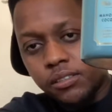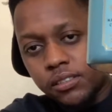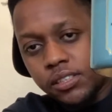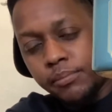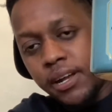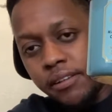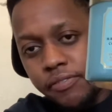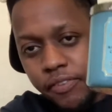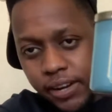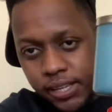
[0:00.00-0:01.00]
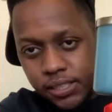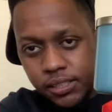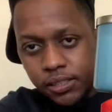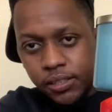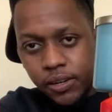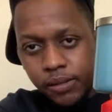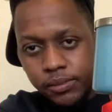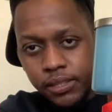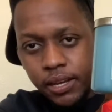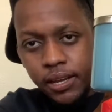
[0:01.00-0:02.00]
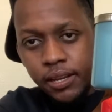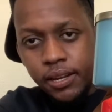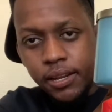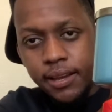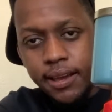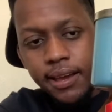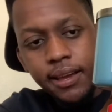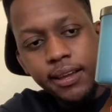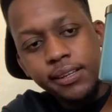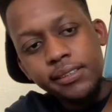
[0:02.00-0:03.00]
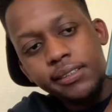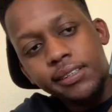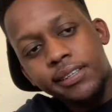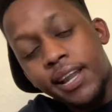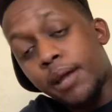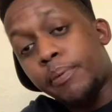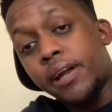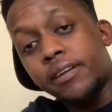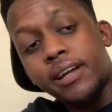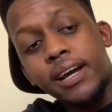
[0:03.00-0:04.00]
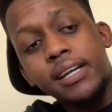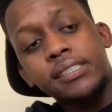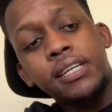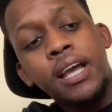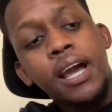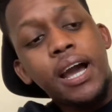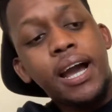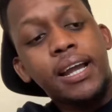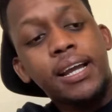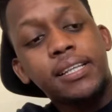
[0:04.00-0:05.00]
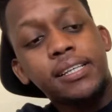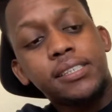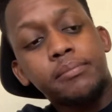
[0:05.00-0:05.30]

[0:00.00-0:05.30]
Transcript: smelling fresh, you know what I'm saying? Like paradise. I got this